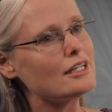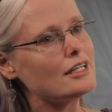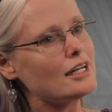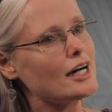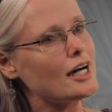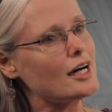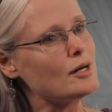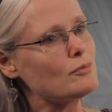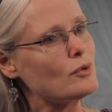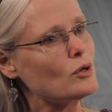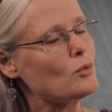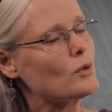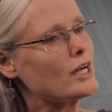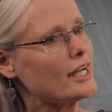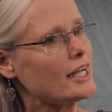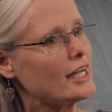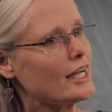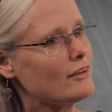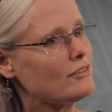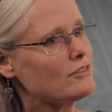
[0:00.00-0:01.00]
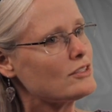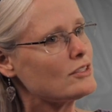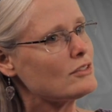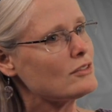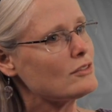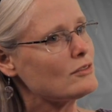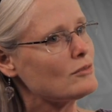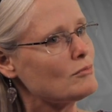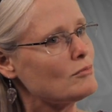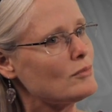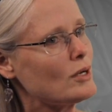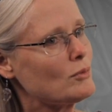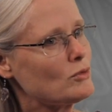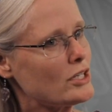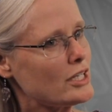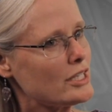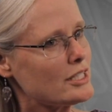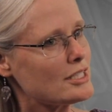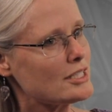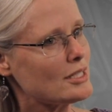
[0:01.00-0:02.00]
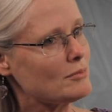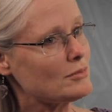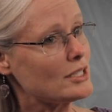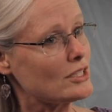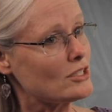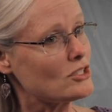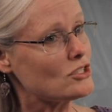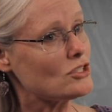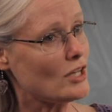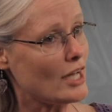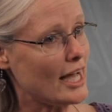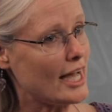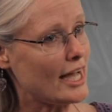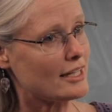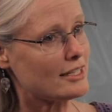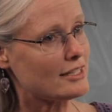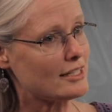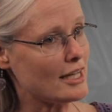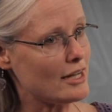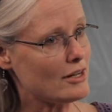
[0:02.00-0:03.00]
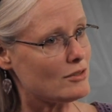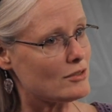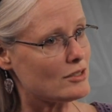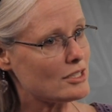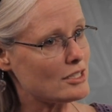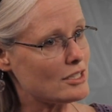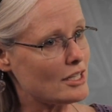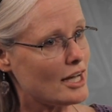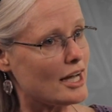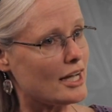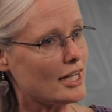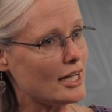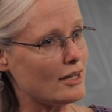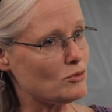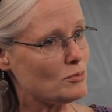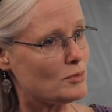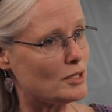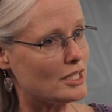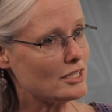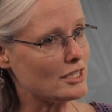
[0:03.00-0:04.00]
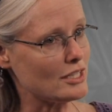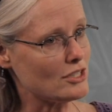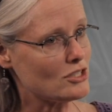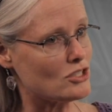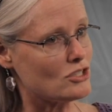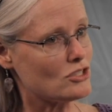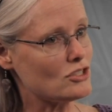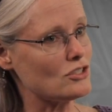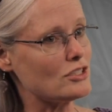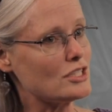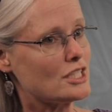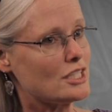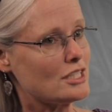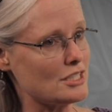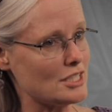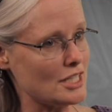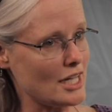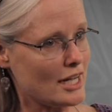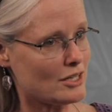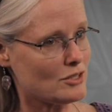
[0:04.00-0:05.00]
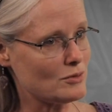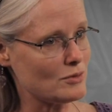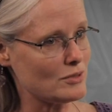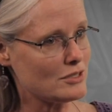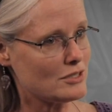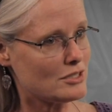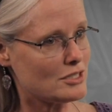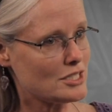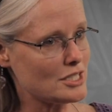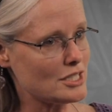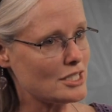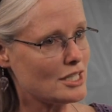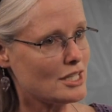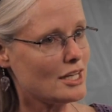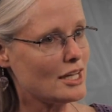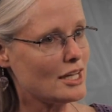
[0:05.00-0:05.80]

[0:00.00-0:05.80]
But when I have to memorize something to act out, I have to pay attention to the exact words.